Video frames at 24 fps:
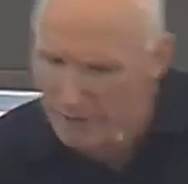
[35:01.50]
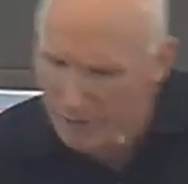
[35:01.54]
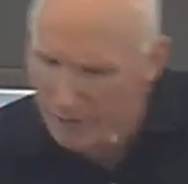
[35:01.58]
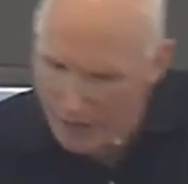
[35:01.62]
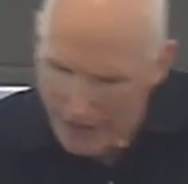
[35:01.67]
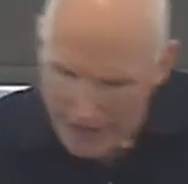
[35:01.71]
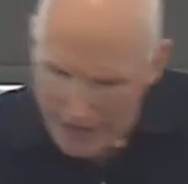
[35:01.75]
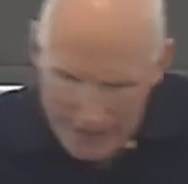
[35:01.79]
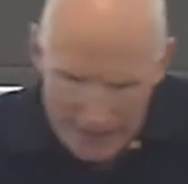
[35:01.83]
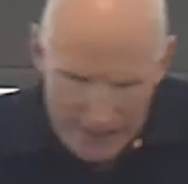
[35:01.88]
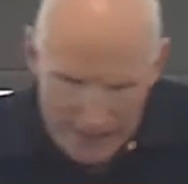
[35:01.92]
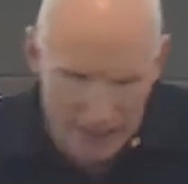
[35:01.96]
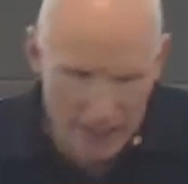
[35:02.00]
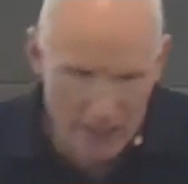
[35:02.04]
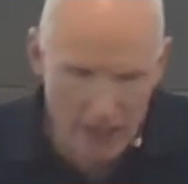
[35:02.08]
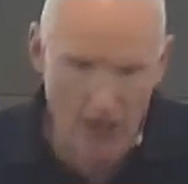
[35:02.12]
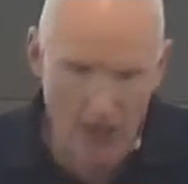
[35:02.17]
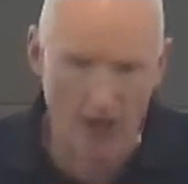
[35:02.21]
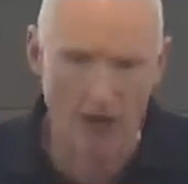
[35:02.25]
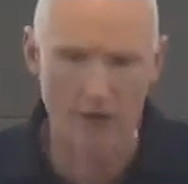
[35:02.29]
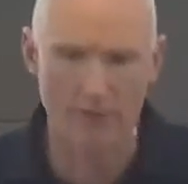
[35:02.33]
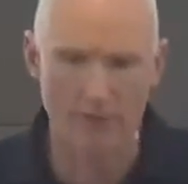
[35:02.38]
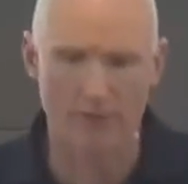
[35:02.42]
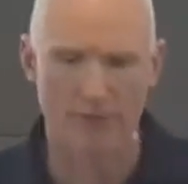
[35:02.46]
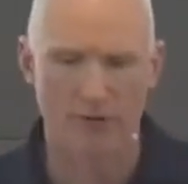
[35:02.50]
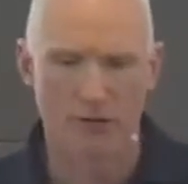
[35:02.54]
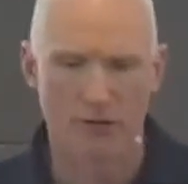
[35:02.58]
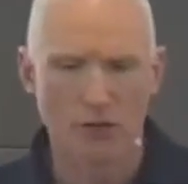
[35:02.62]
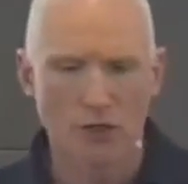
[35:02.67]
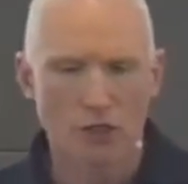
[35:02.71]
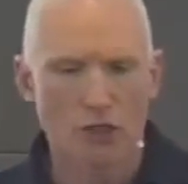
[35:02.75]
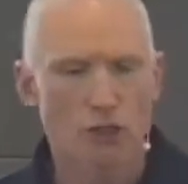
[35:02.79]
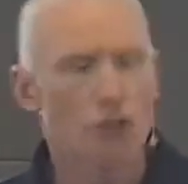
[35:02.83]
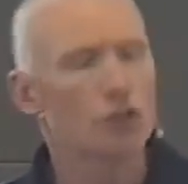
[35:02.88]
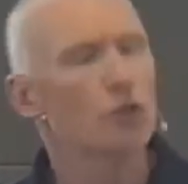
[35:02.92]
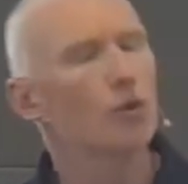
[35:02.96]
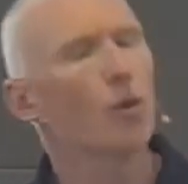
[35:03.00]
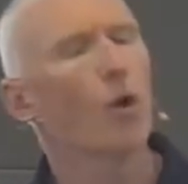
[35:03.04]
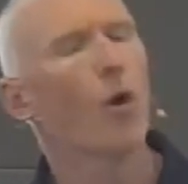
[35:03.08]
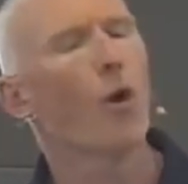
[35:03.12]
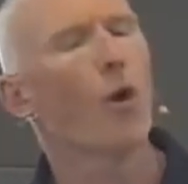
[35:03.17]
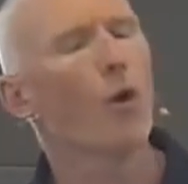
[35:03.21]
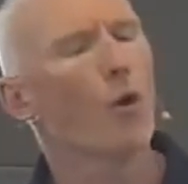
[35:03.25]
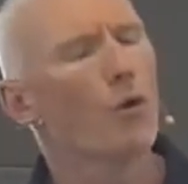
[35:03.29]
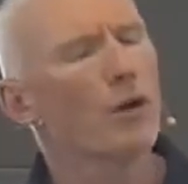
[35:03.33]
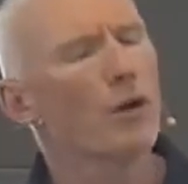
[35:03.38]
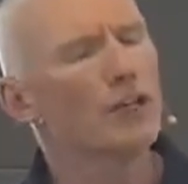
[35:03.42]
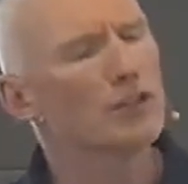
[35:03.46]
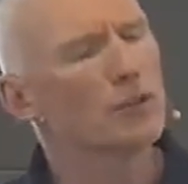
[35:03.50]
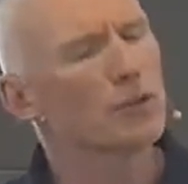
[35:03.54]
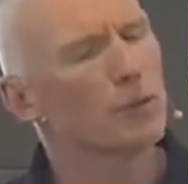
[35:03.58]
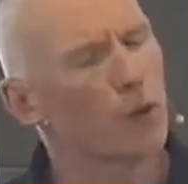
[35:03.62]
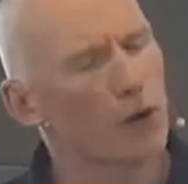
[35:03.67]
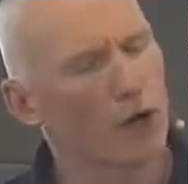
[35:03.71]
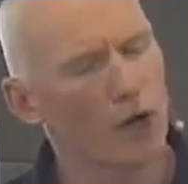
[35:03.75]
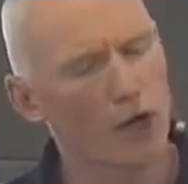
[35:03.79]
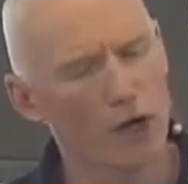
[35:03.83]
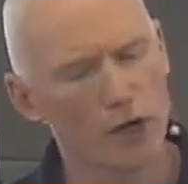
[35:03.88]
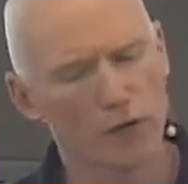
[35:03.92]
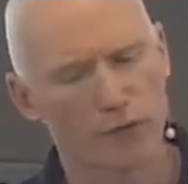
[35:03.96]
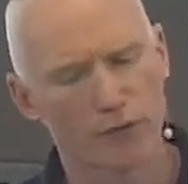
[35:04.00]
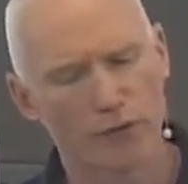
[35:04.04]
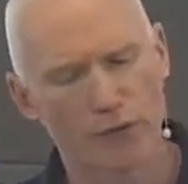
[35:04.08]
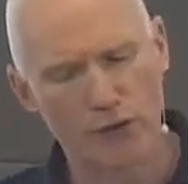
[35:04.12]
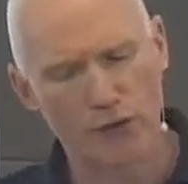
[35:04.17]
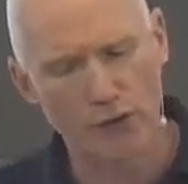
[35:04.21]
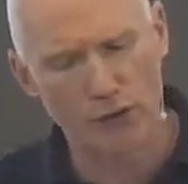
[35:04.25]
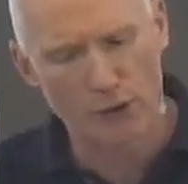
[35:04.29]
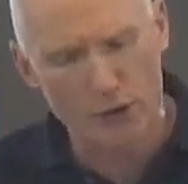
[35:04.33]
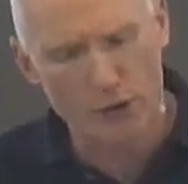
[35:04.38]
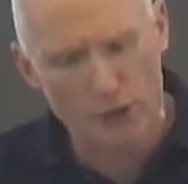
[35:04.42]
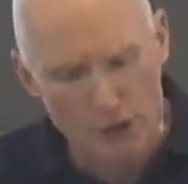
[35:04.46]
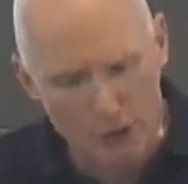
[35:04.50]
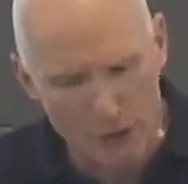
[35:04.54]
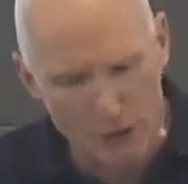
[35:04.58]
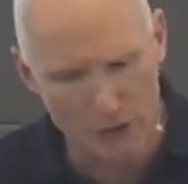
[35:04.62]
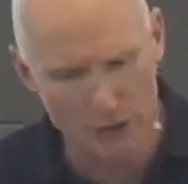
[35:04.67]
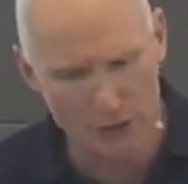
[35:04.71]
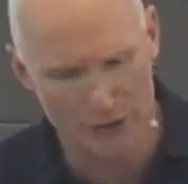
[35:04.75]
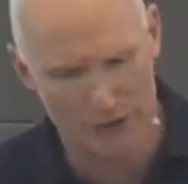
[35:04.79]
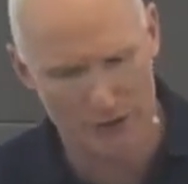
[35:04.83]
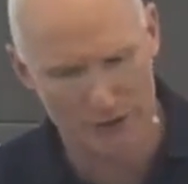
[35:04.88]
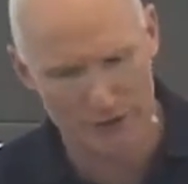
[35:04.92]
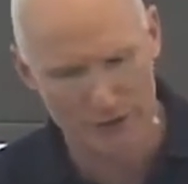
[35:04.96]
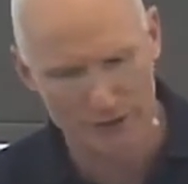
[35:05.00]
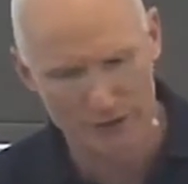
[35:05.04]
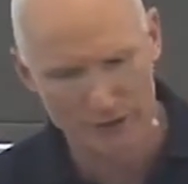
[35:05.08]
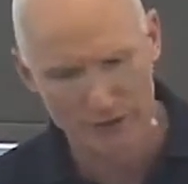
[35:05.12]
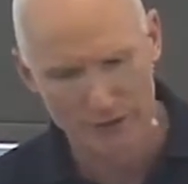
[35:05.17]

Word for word: never ending love, to always work for your good,